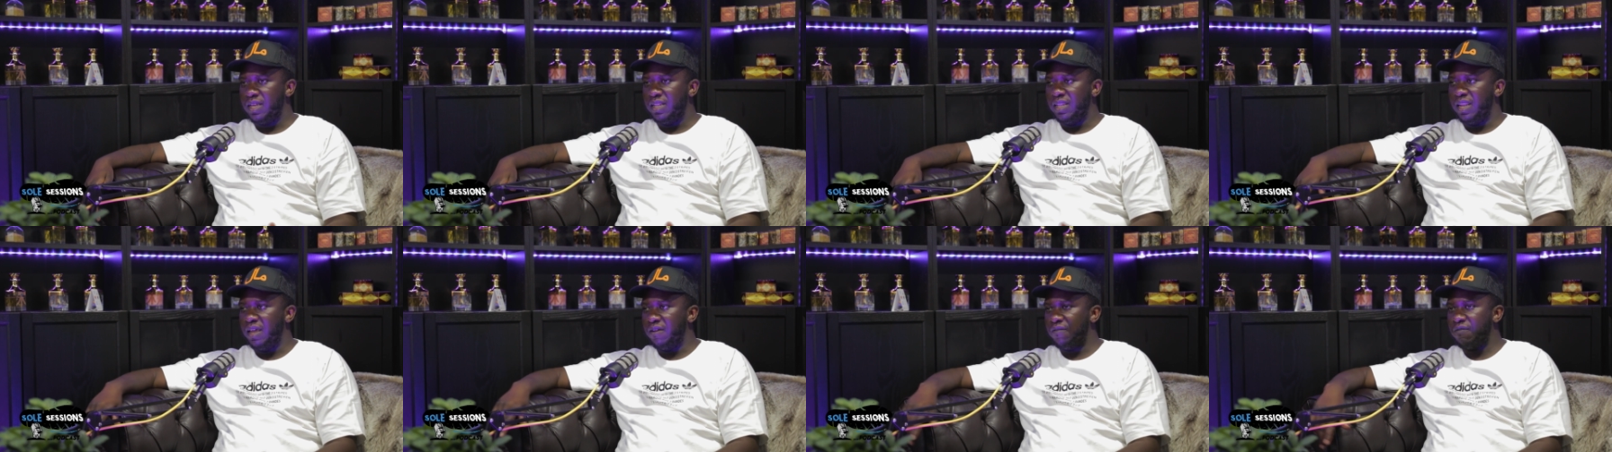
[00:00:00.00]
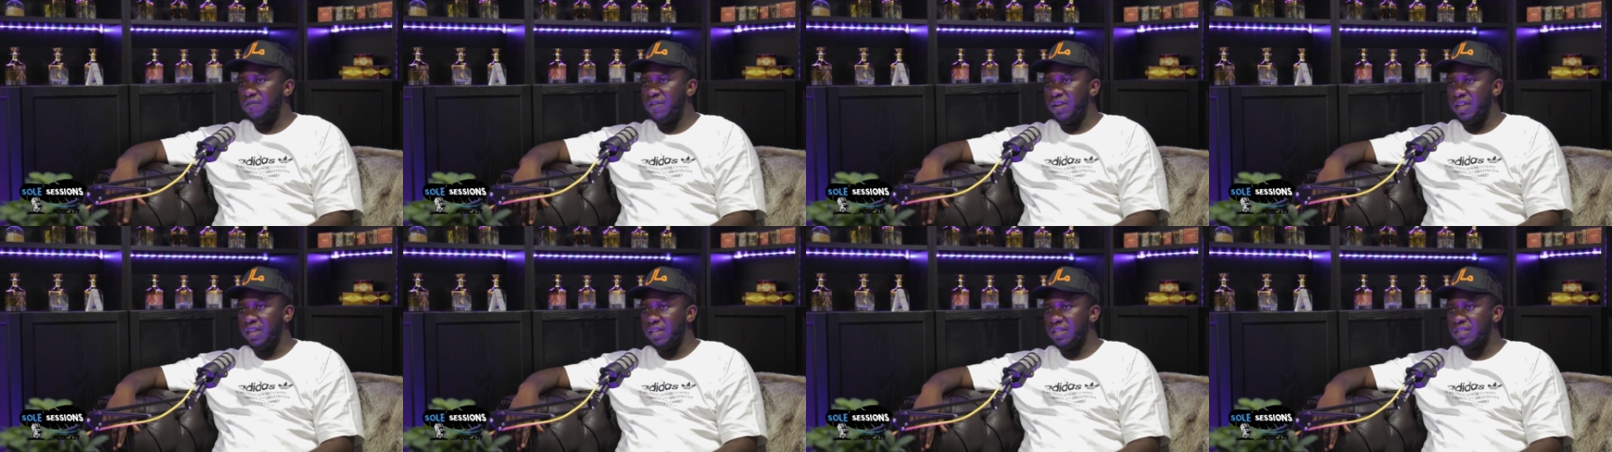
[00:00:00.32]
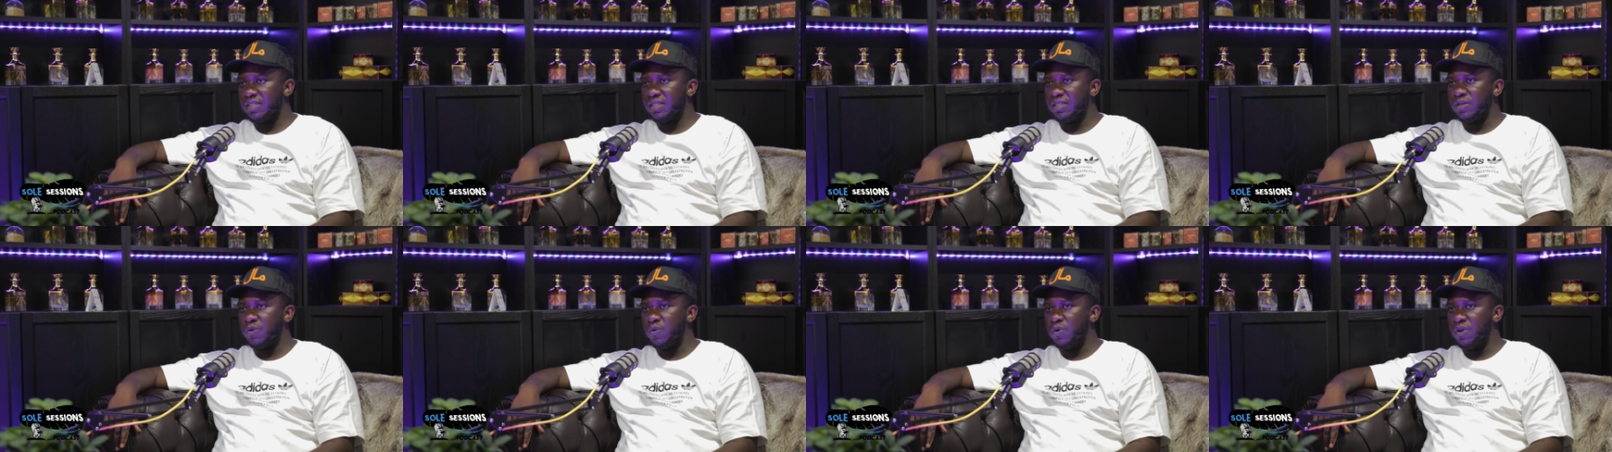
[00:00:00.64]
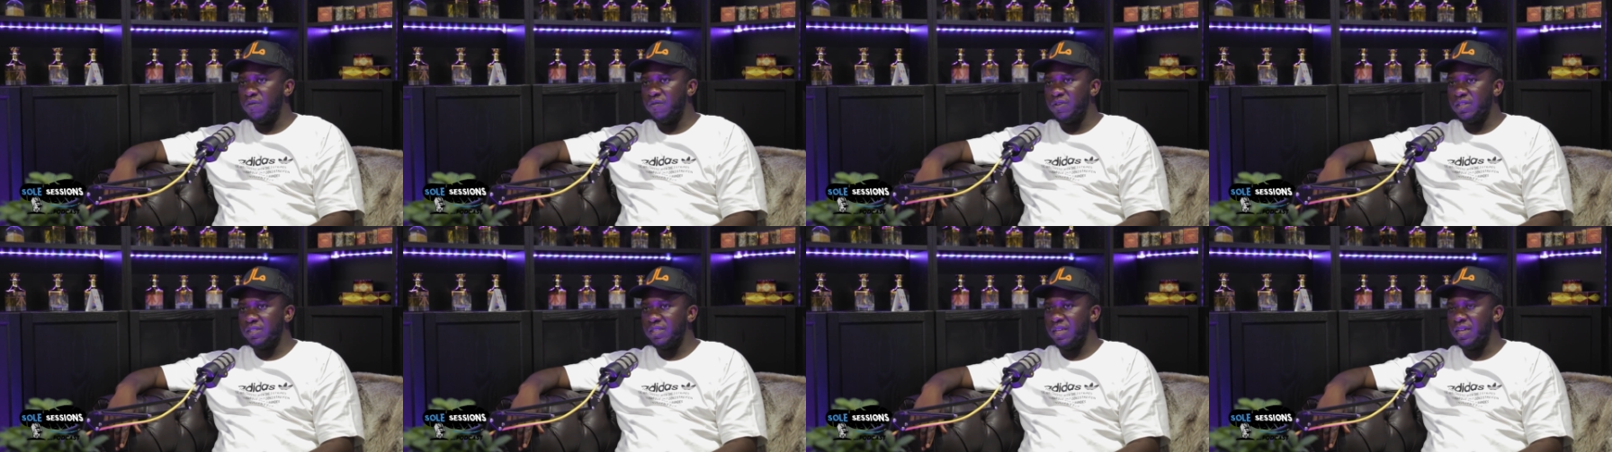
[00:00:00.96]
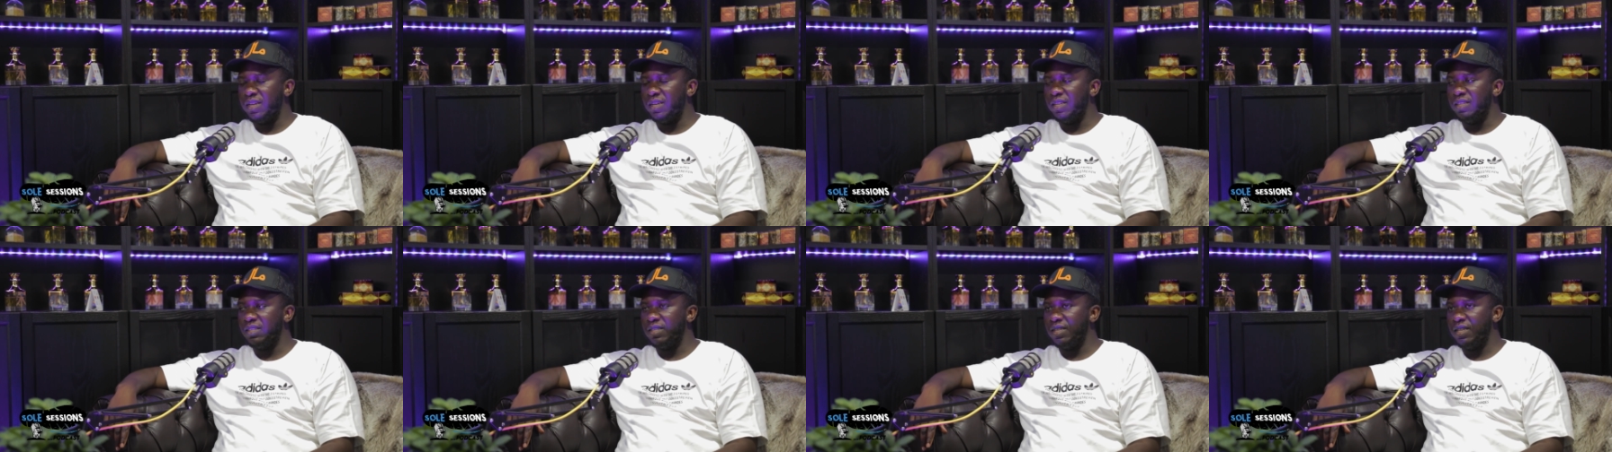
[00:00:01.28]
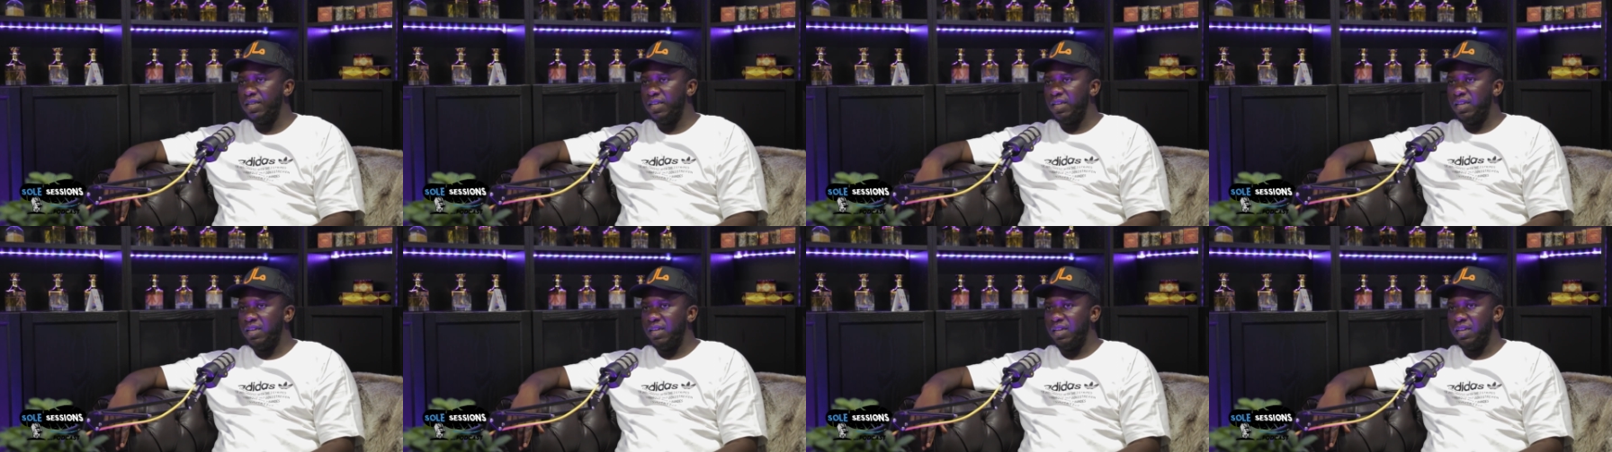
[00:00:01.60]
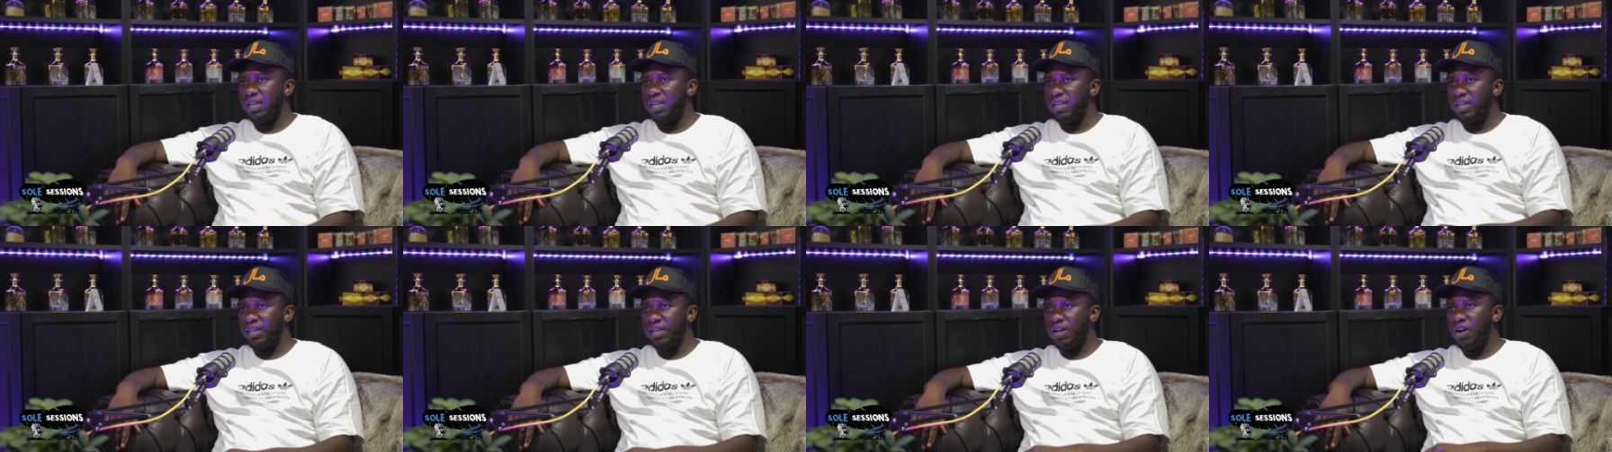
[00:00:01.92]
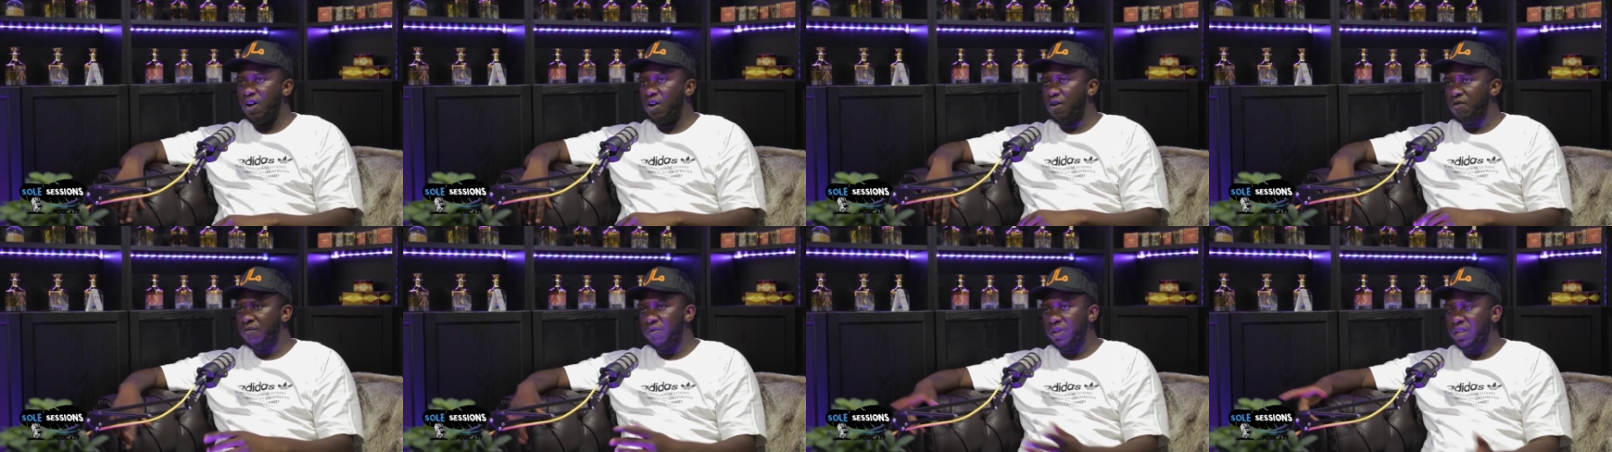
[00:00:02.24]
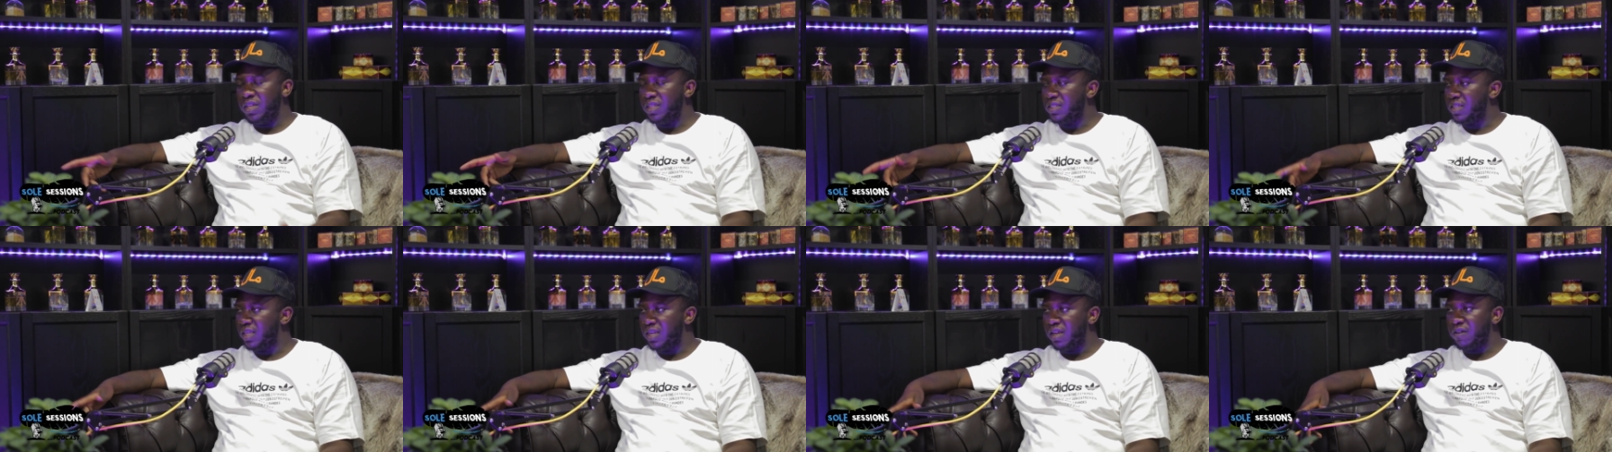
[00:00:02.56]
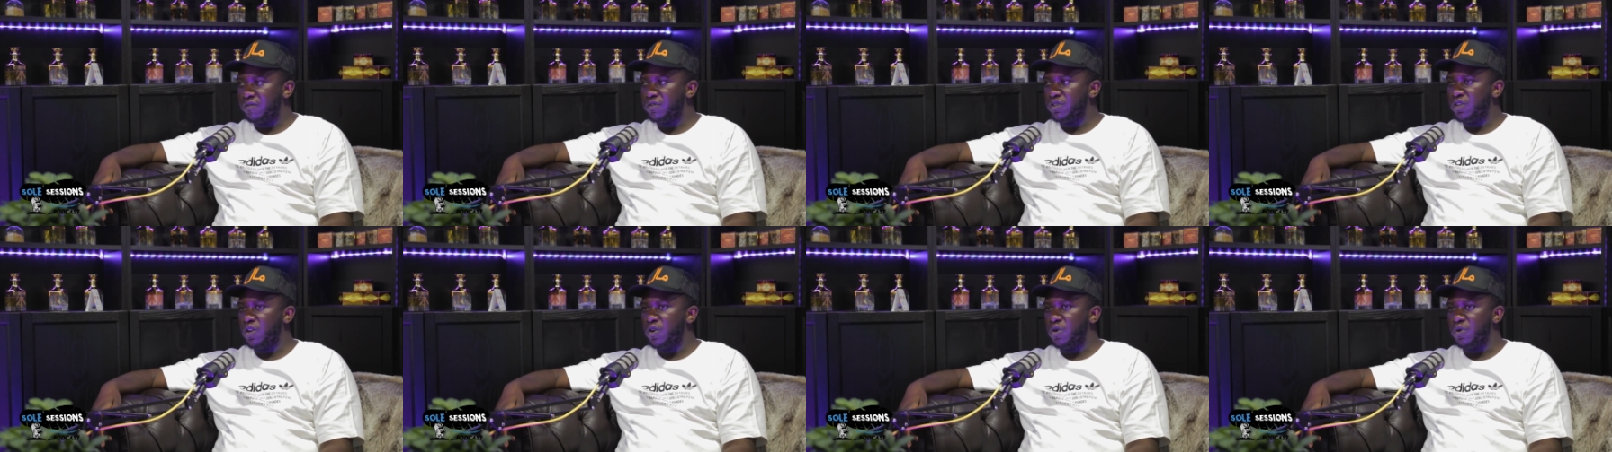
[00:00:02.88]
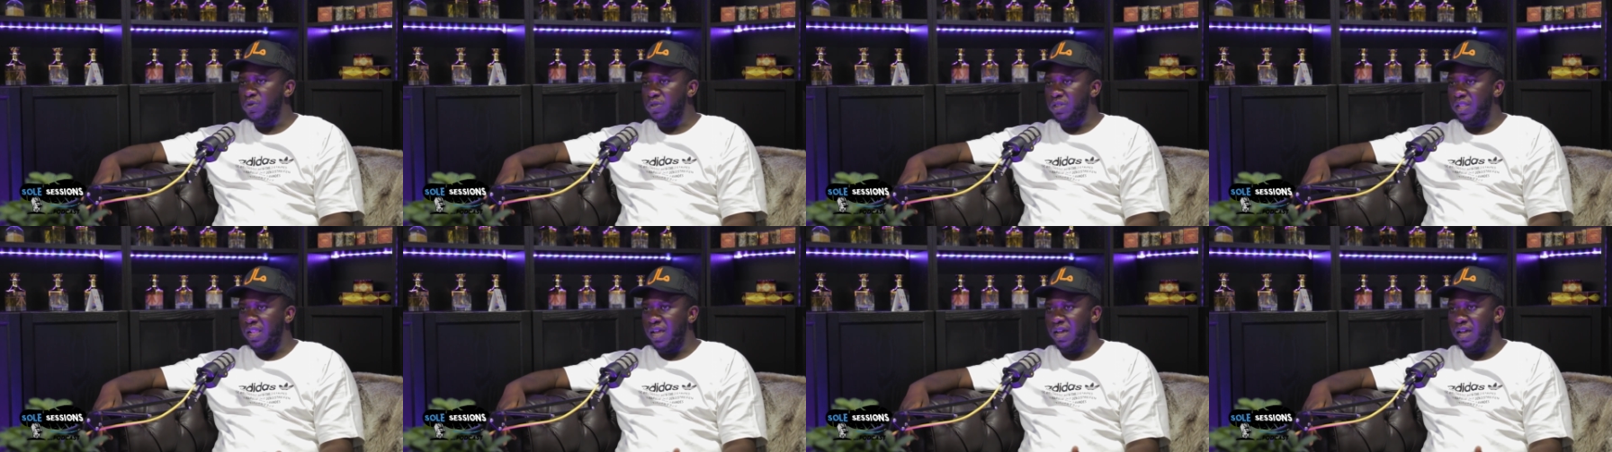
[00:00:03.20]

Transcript: Netflix, all of a sudden, can't release enough shows.